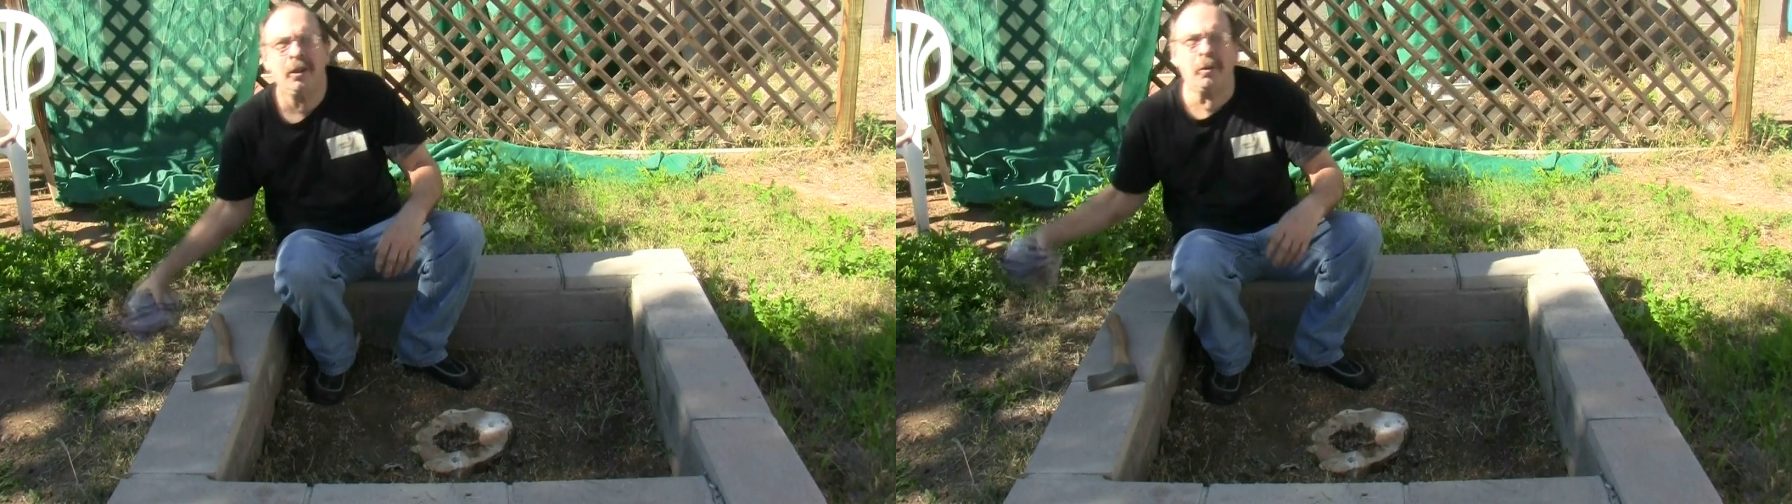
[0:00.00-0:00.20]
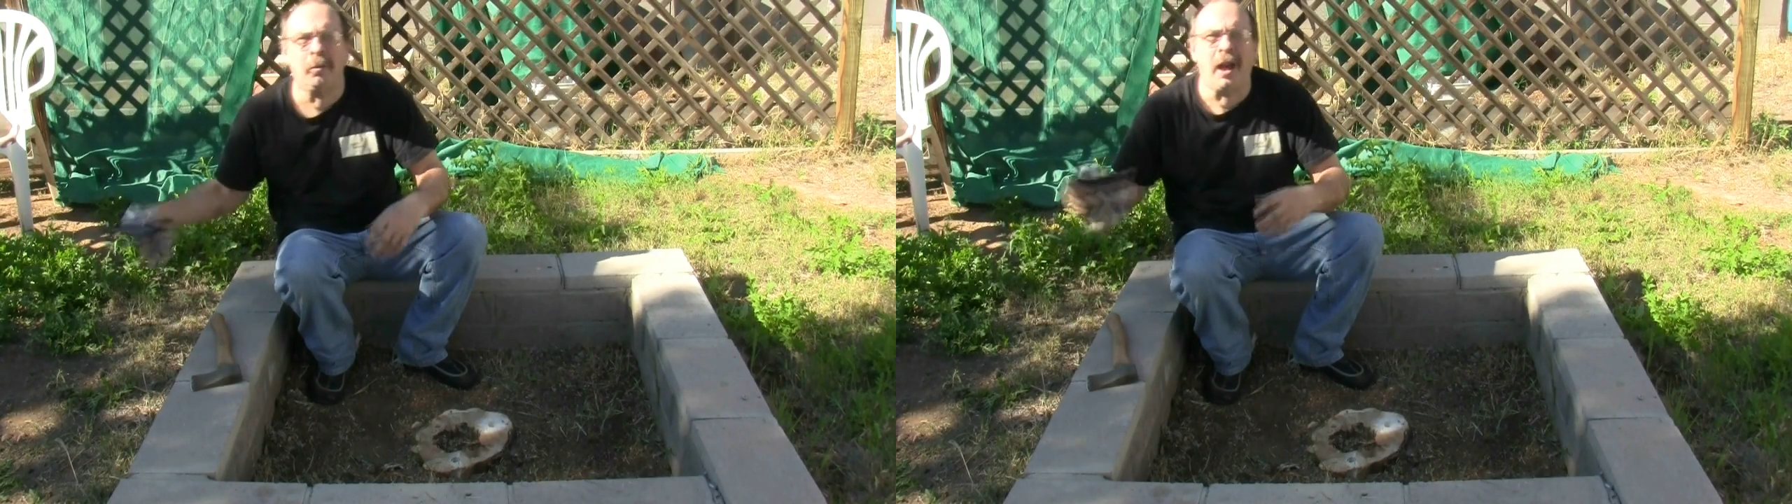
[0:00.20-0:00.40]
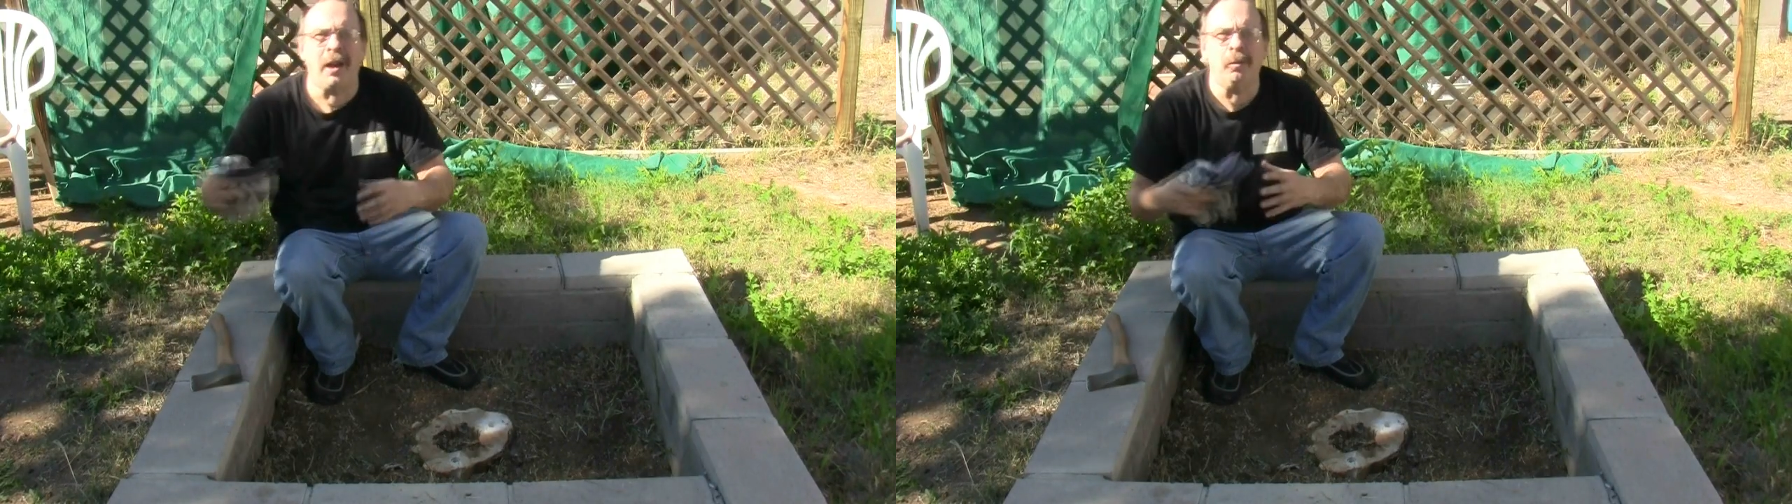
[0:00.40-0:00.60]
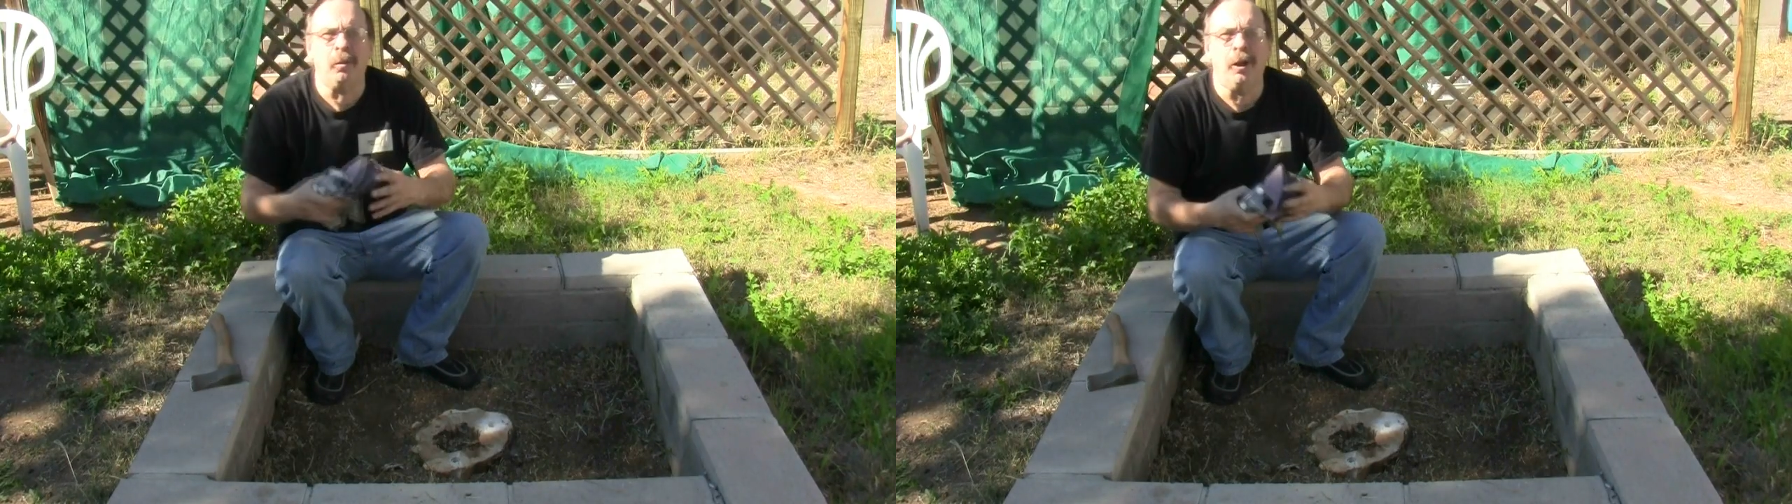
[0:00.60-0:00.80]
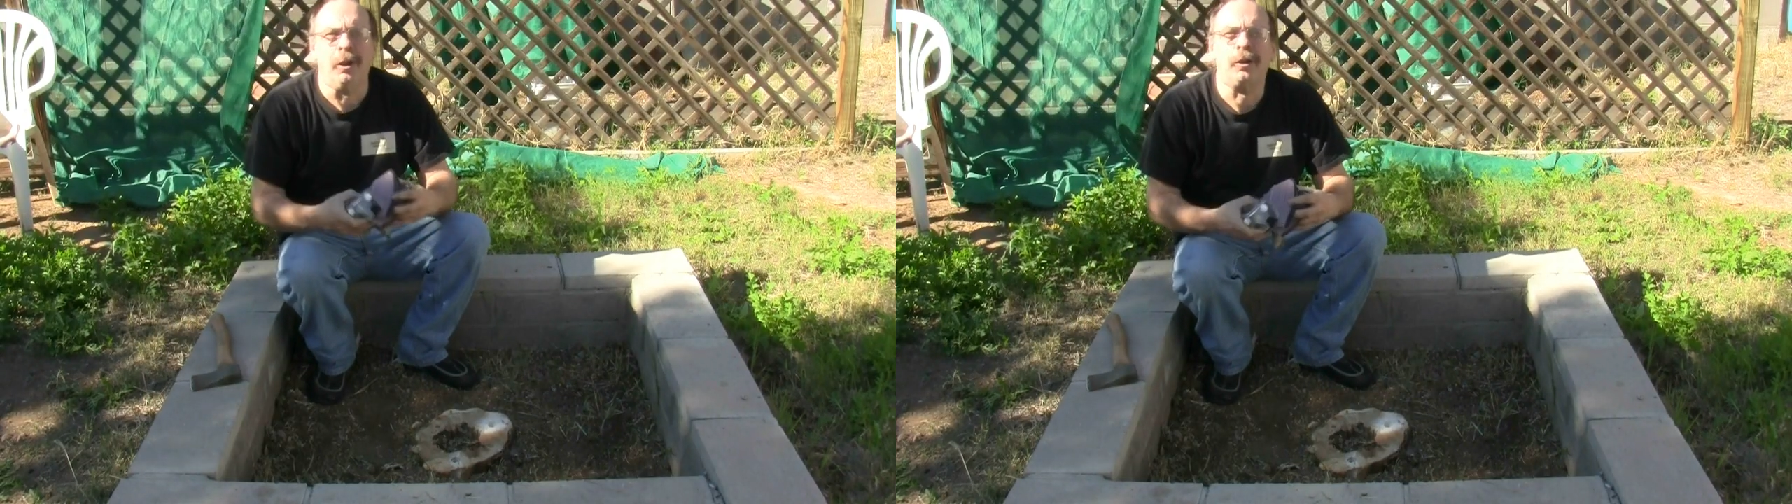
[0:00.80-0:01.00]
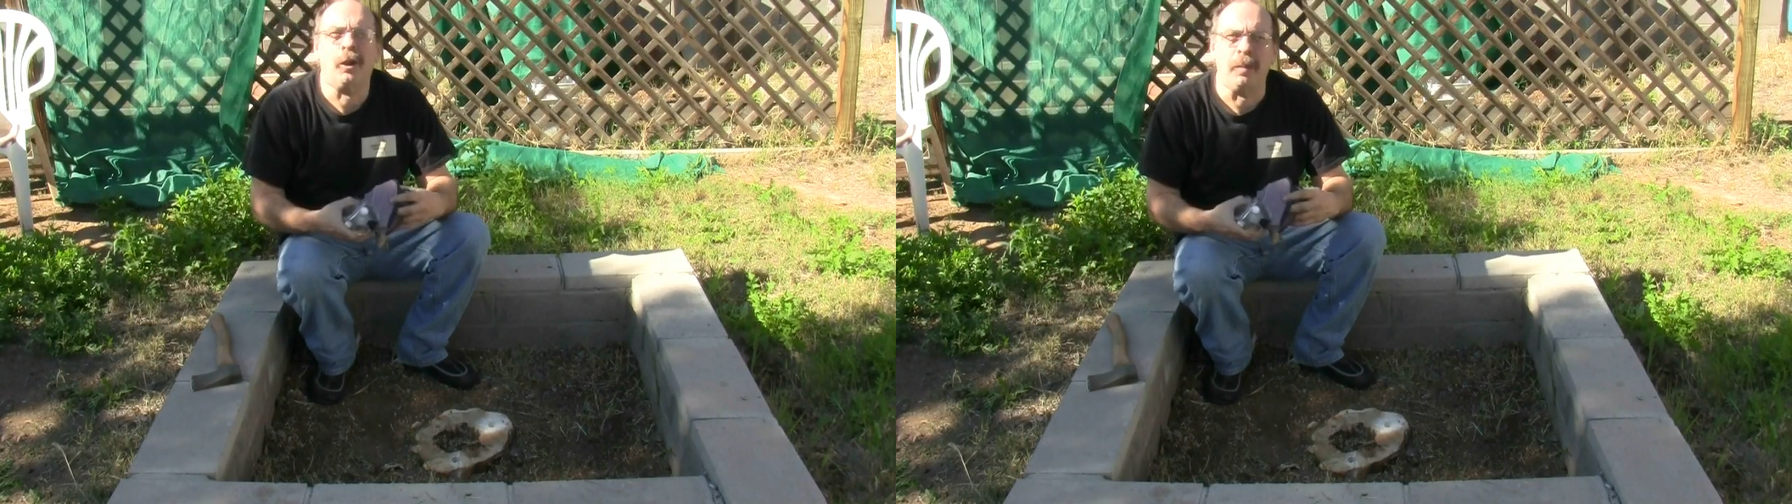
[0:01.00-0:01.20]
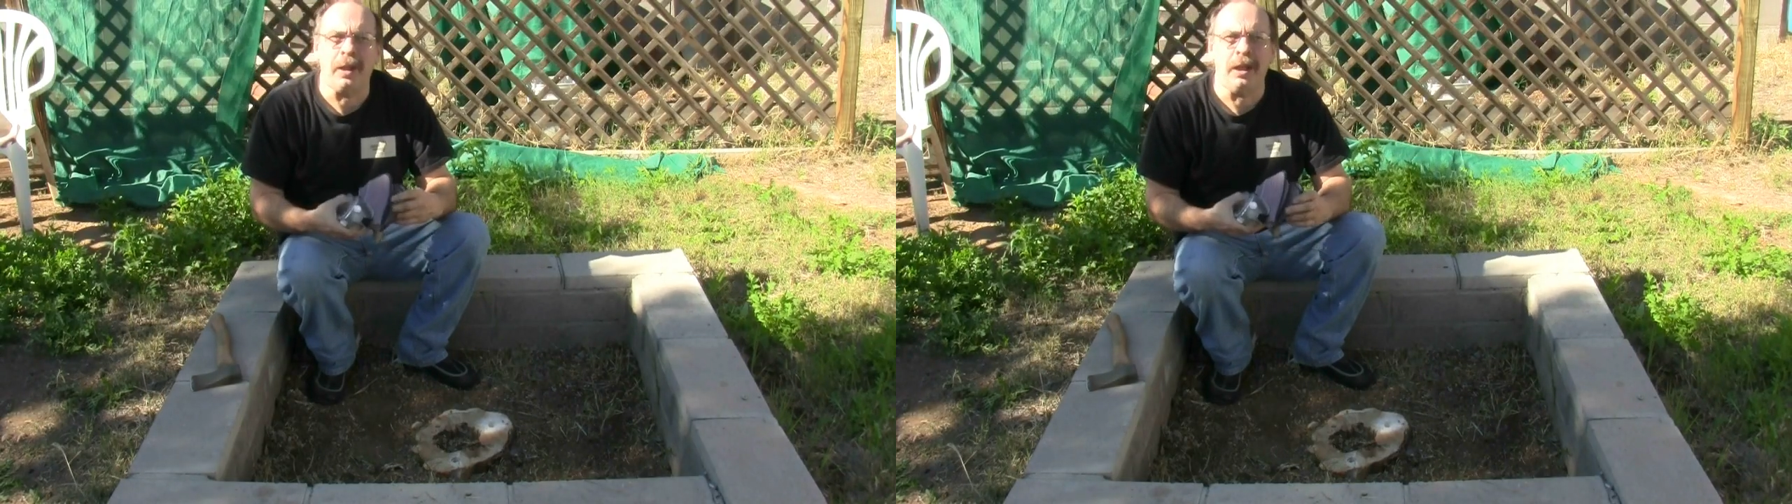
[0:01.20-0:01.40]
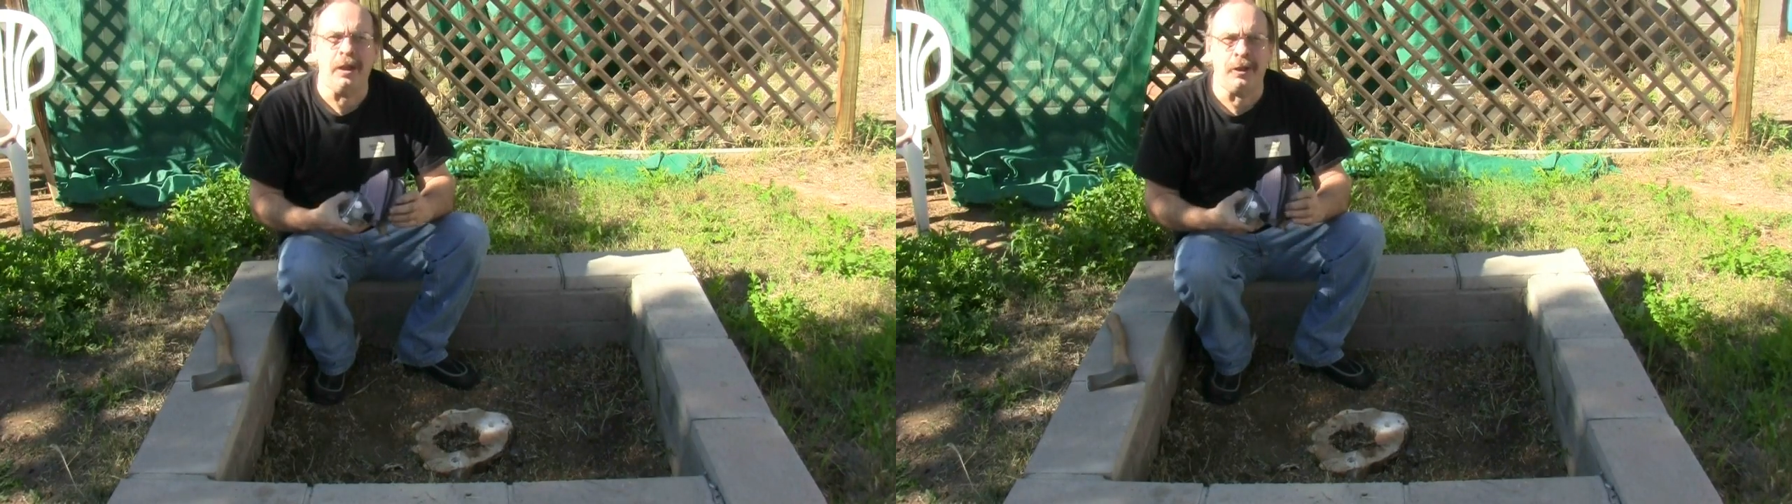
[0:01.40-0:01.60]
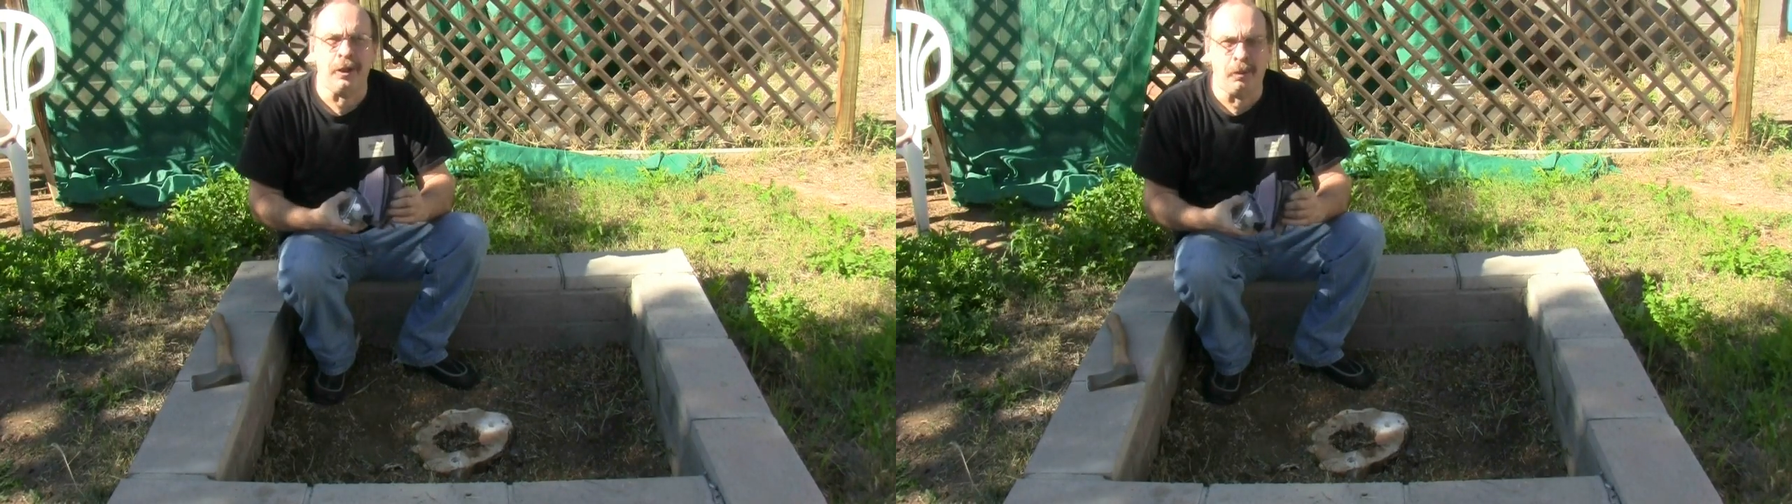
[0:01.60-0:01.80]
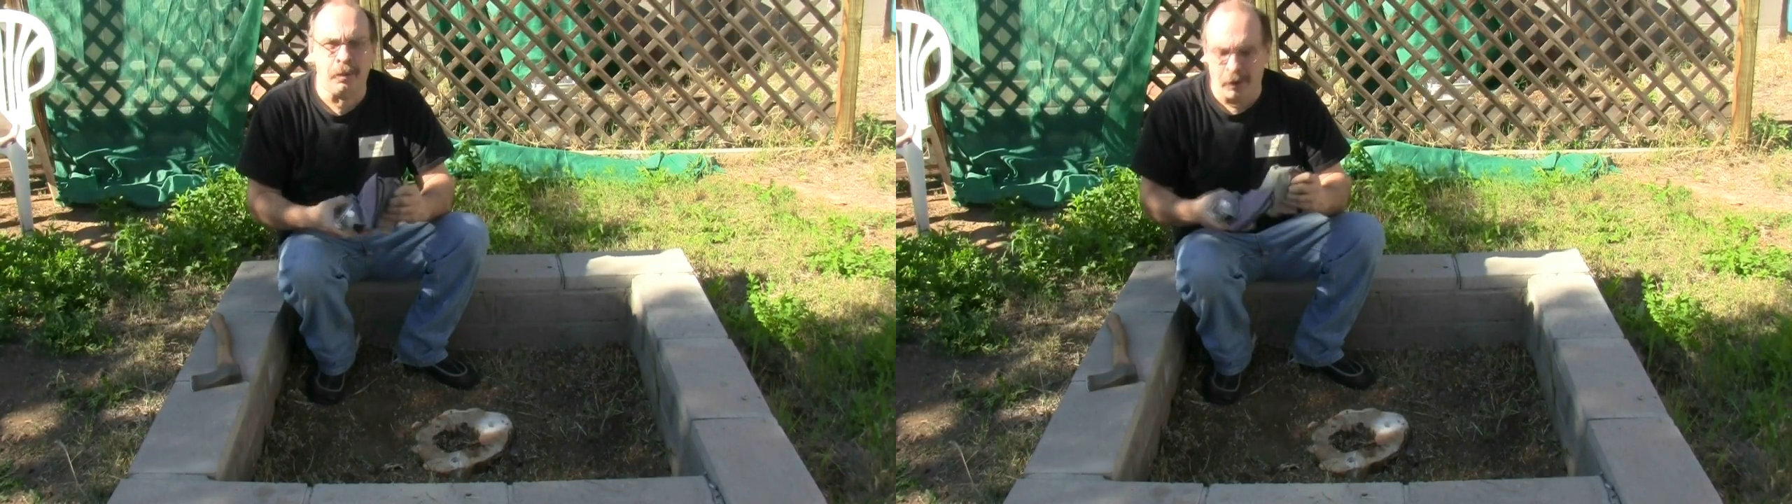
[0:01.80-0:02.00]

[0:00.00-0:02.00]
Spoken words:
the rotten wood so it'll be easy to